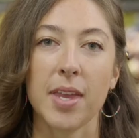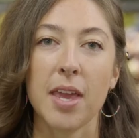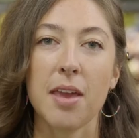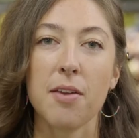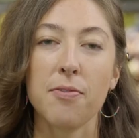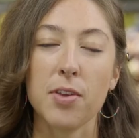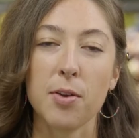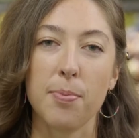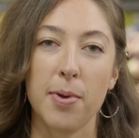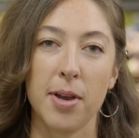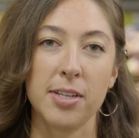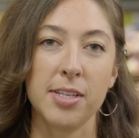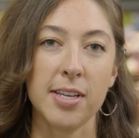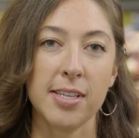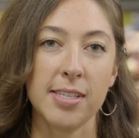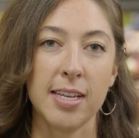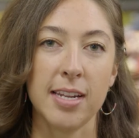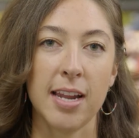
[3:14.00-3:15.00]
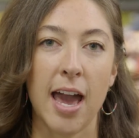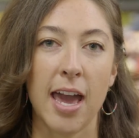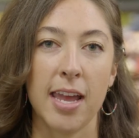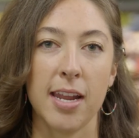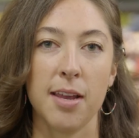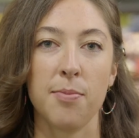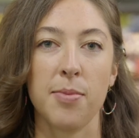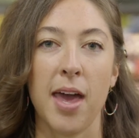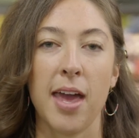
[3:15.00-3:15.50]
If you purchase an
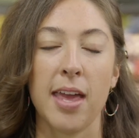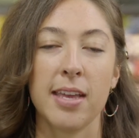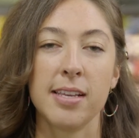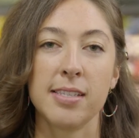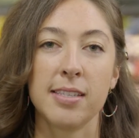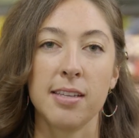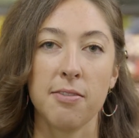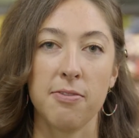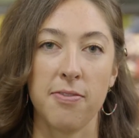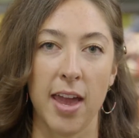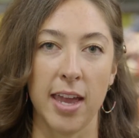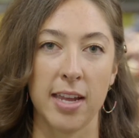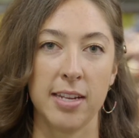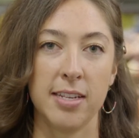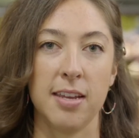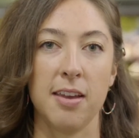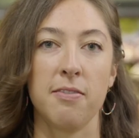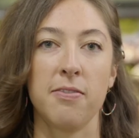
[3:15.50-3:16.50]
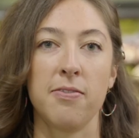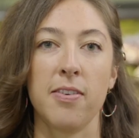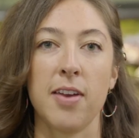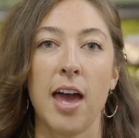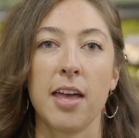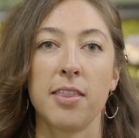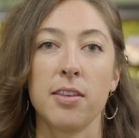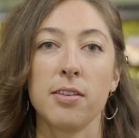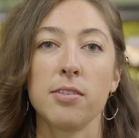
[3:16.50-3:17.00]
item that is defective
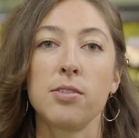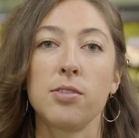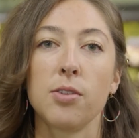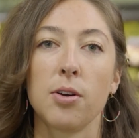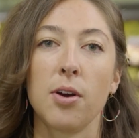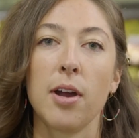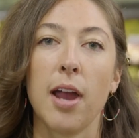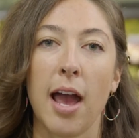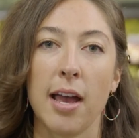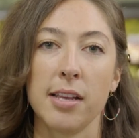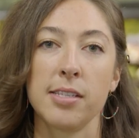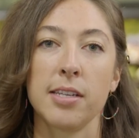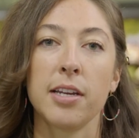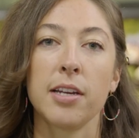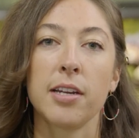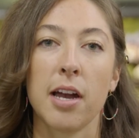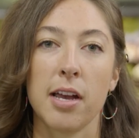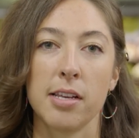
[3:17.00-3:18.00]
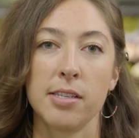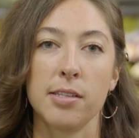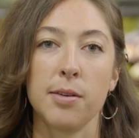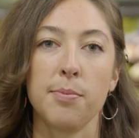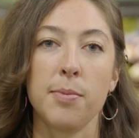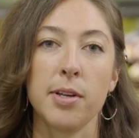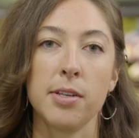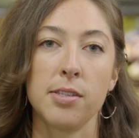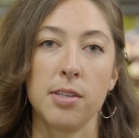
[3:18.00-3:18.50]
at the store, ask your
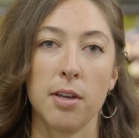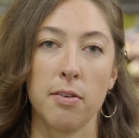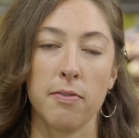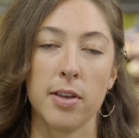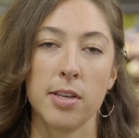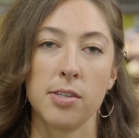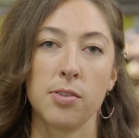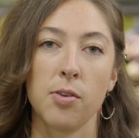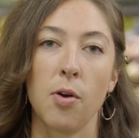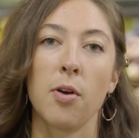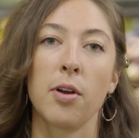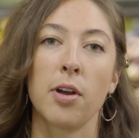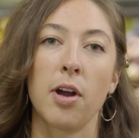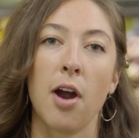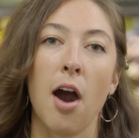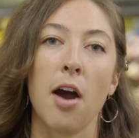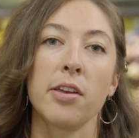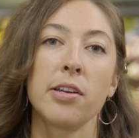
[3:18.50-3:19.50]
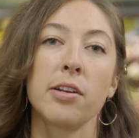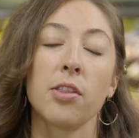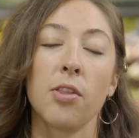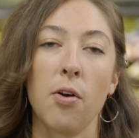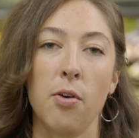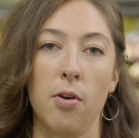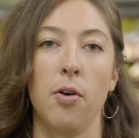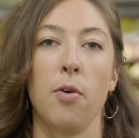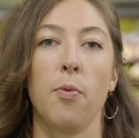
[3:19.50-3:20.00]
customer service or call your
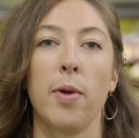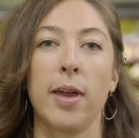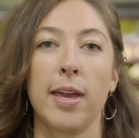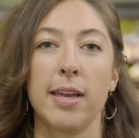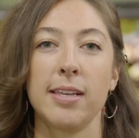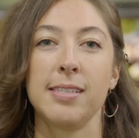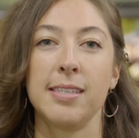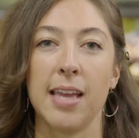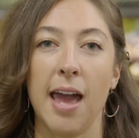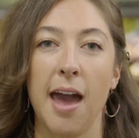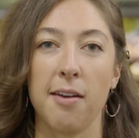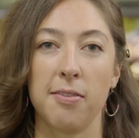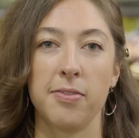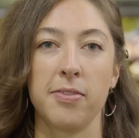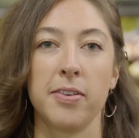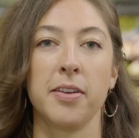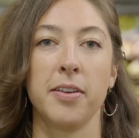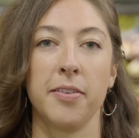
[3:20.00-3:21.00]
local WIC staff.